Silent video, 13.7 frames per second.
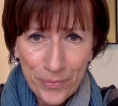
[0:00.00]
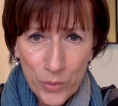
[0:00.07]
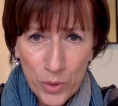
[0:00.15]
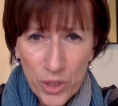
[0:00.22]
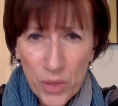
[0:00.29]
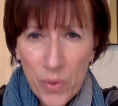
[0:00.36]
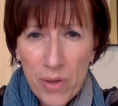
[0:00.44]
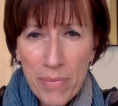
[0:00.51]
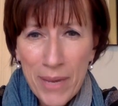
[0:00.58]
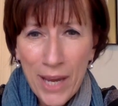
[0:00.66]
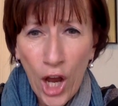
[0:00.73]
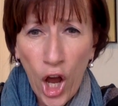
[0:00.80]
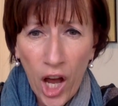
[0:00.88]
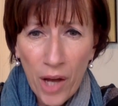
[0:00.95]
What do we
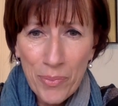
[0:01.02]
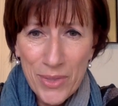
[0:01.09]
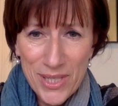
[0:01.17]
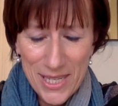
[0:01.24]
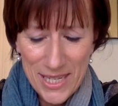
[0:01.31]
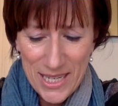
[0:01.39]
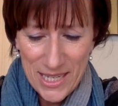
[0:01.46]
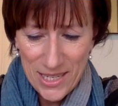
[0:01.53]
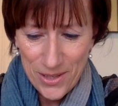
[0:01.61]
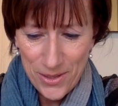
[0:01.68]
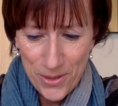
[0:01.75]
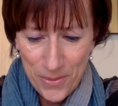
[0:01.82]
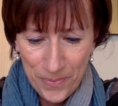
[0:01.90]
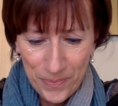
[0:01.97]
become as
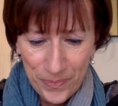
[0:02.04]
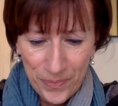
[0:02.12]
leaders?